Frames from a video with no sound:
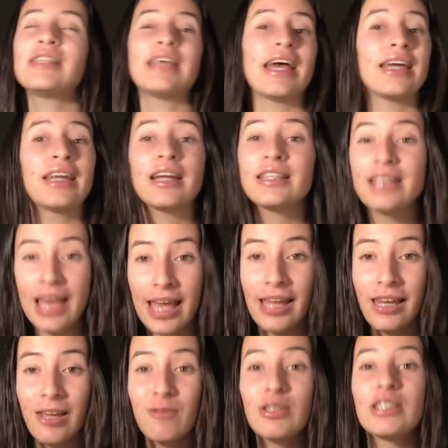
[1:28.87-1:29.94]
10 out of
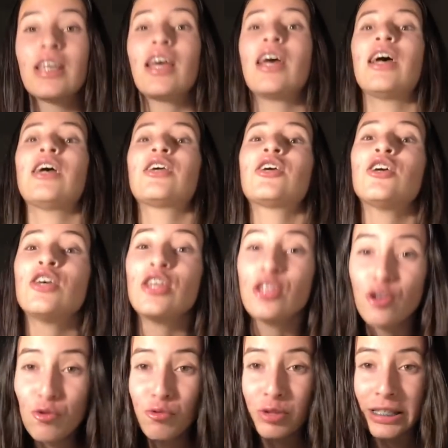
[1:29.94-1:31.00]
10. It was
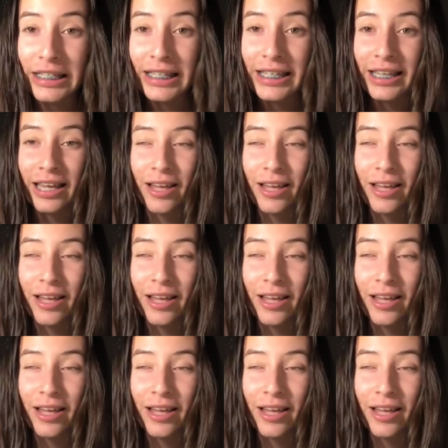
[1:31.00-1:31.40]
cute.